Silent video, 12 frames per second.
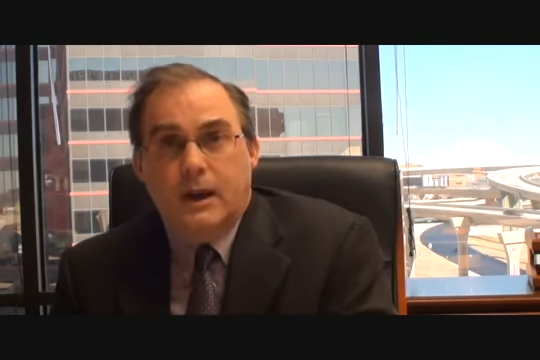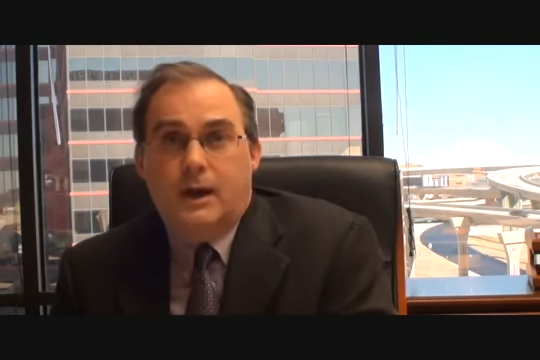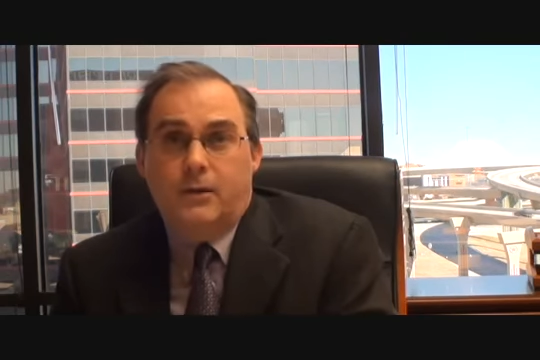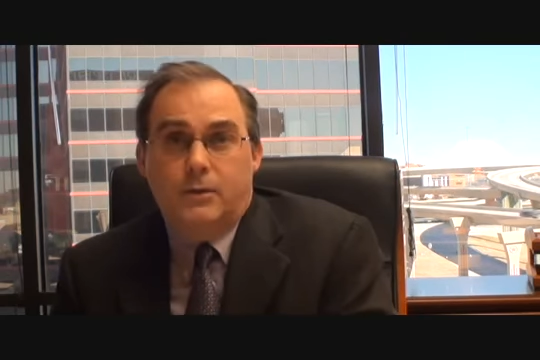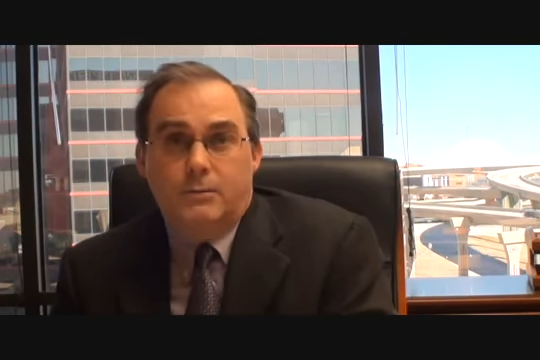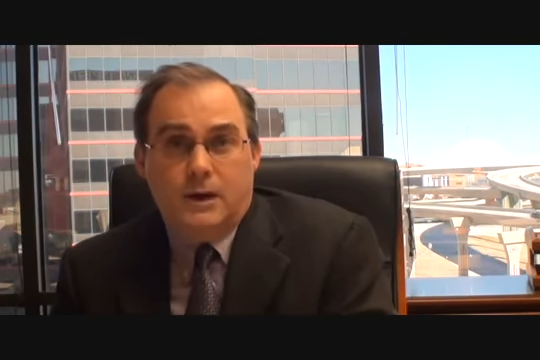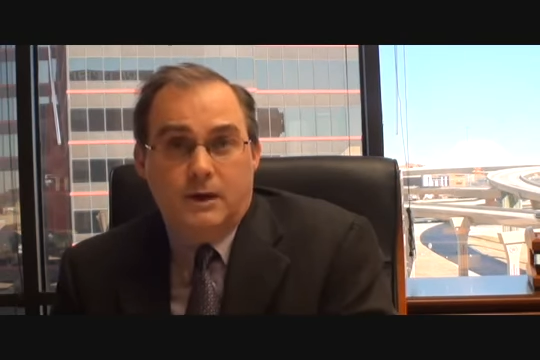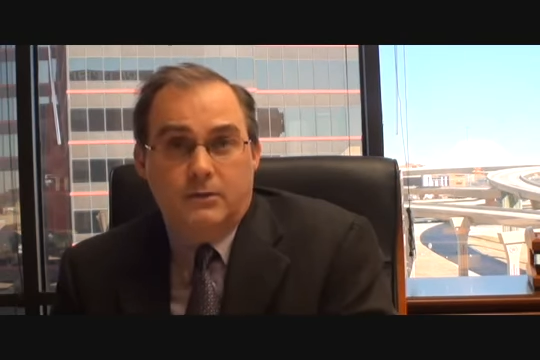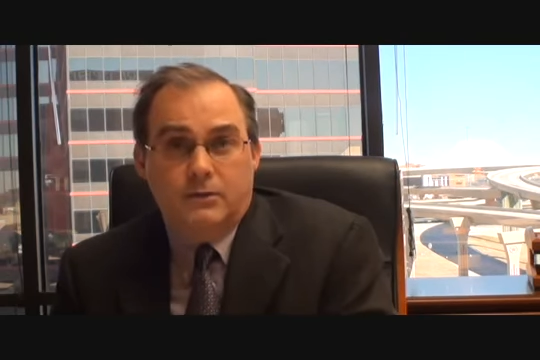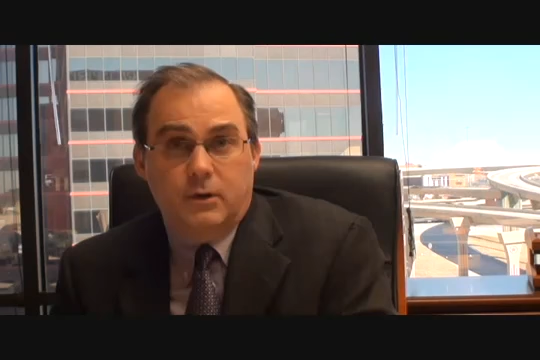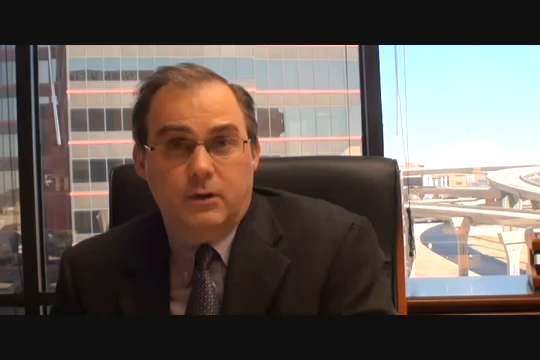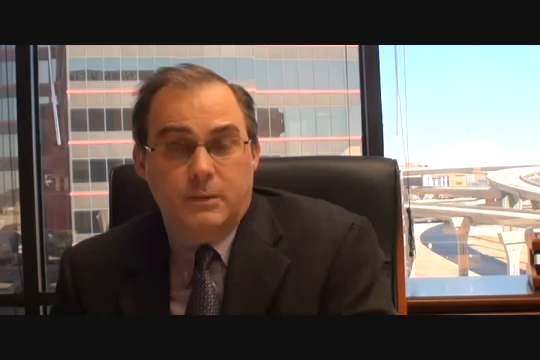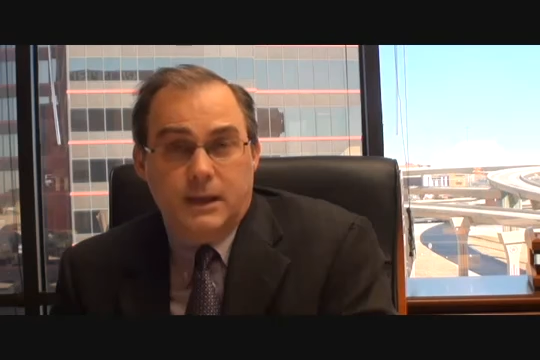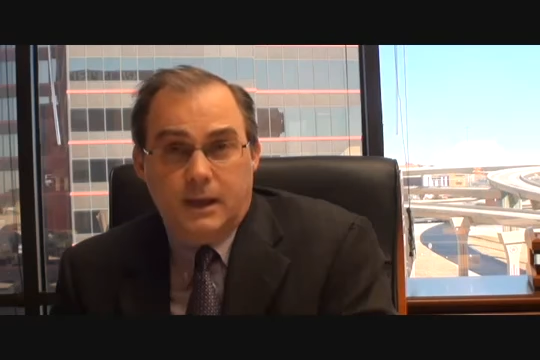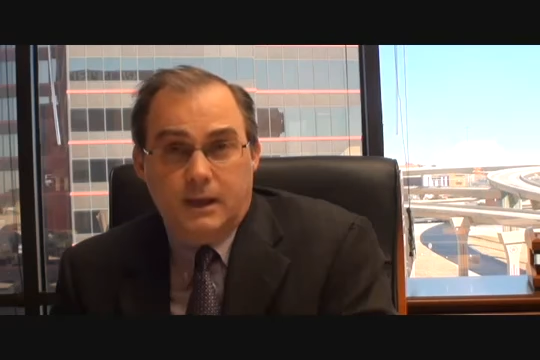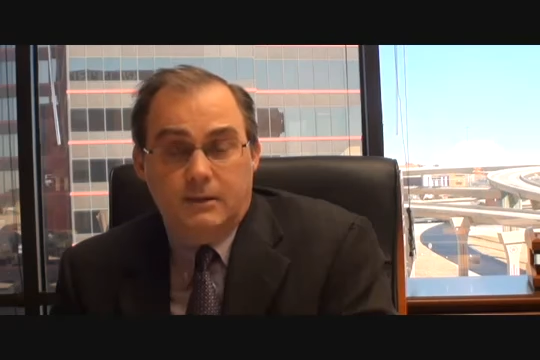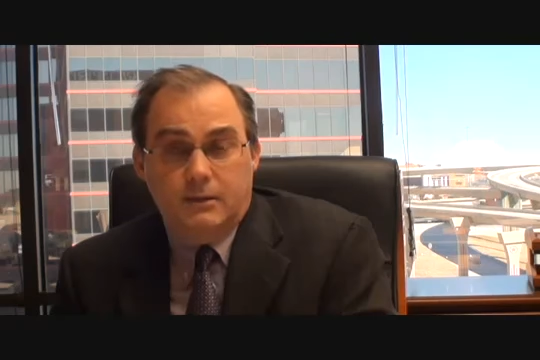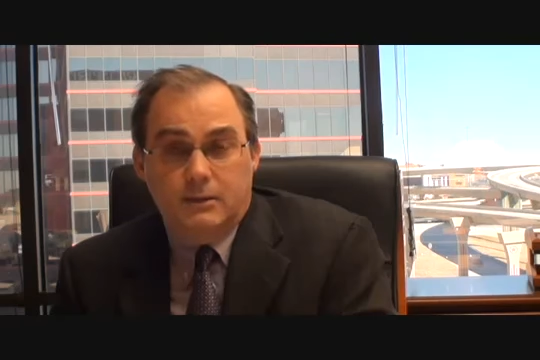how their money is going to be
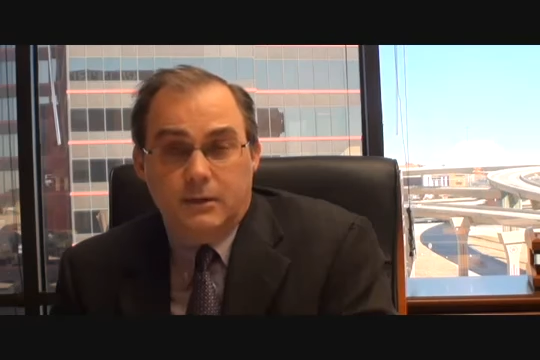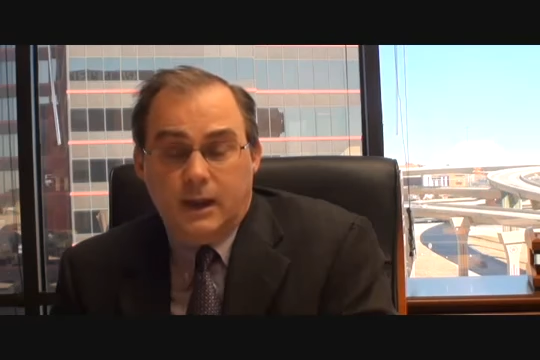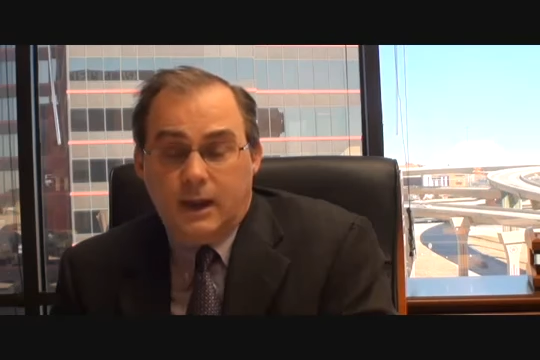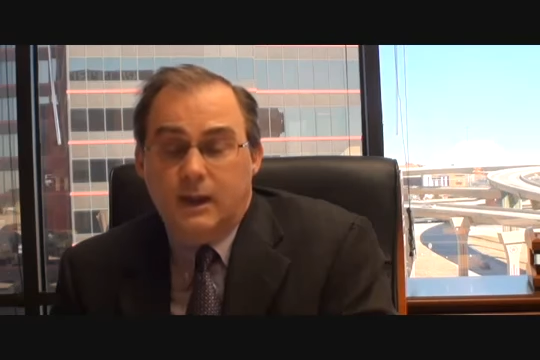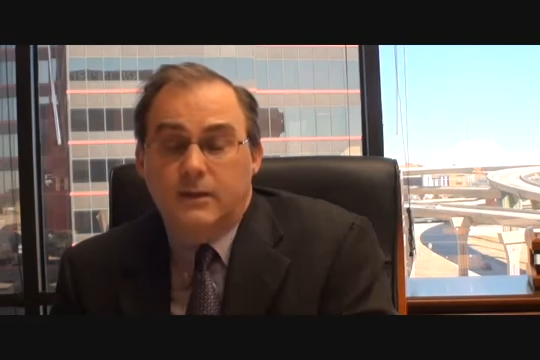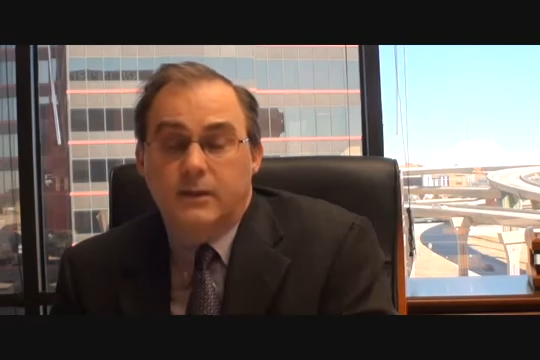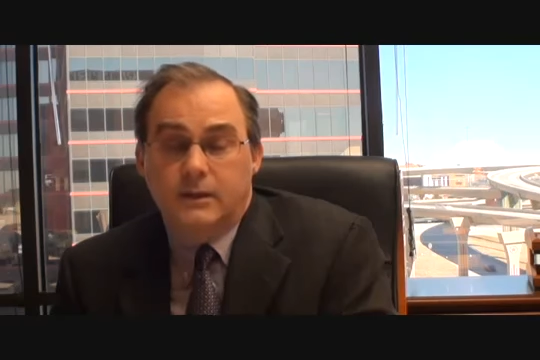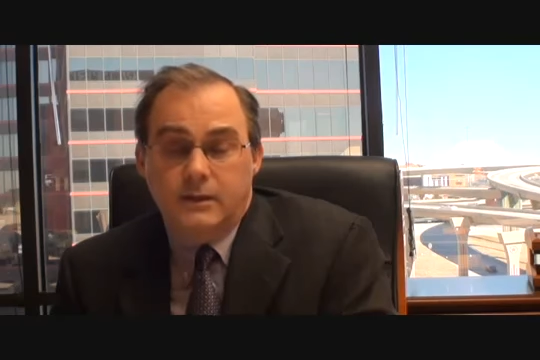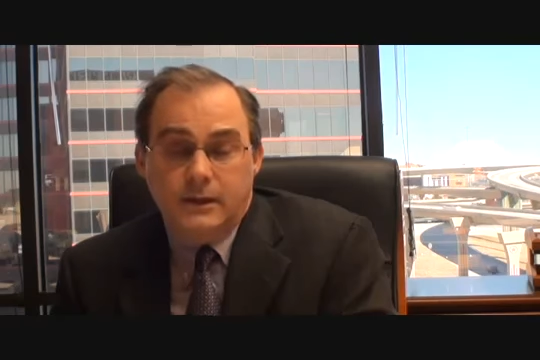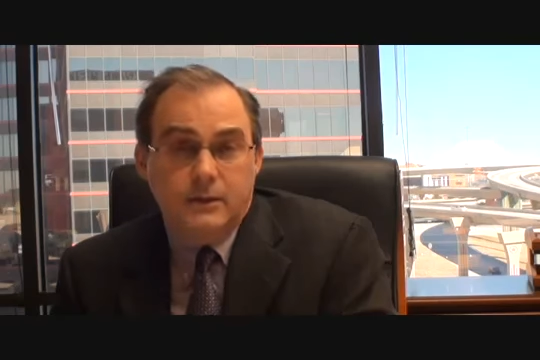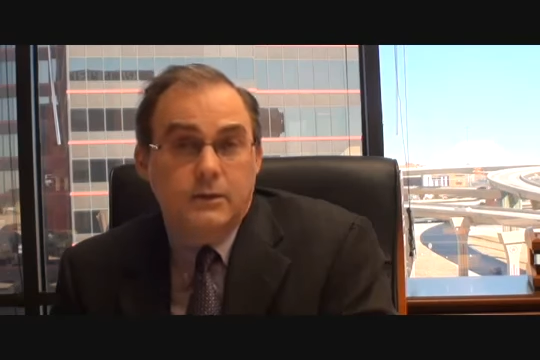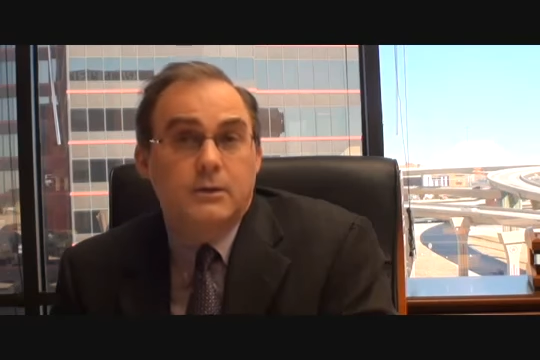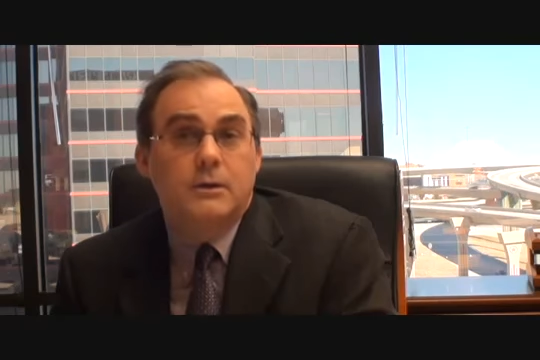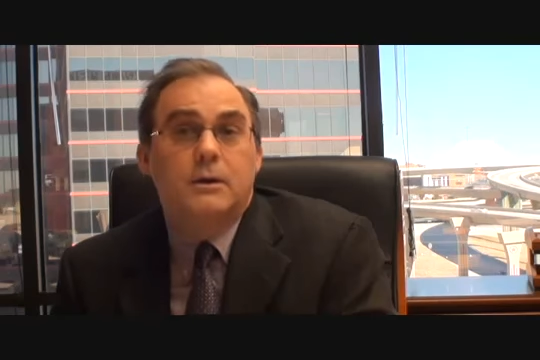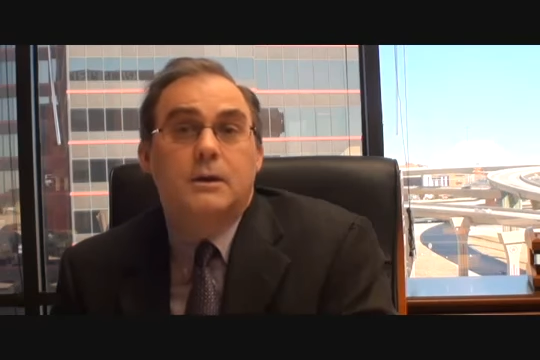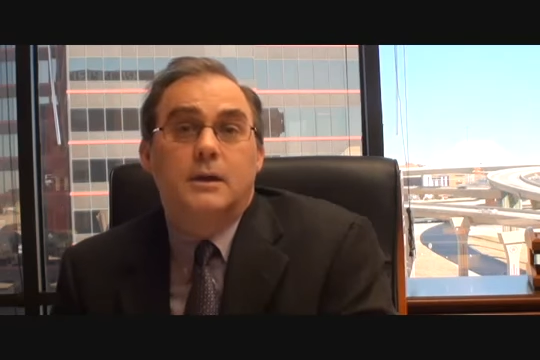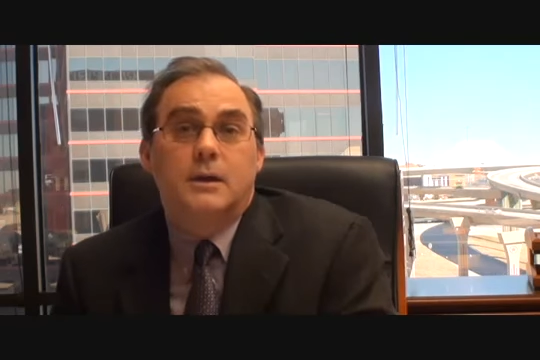handled, and the legal